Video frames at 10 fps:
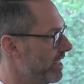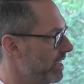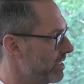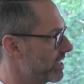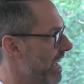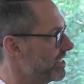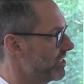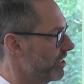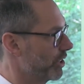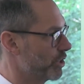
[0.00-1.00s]
of these
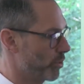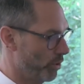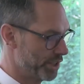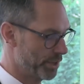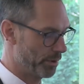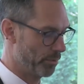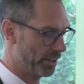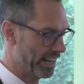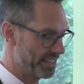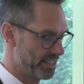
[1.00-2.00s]
cases and controls, and we
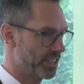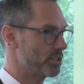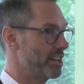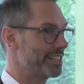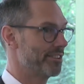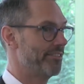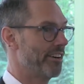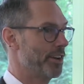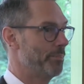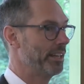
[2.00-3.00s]
realize that there's lots of
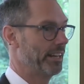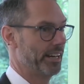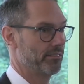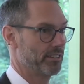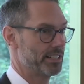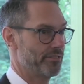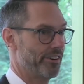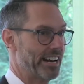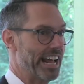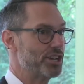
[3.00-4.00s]
variability, lots of
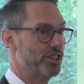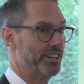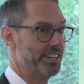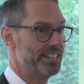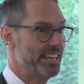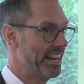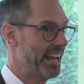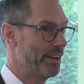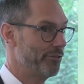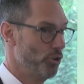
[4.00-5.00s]
variation in the DNA of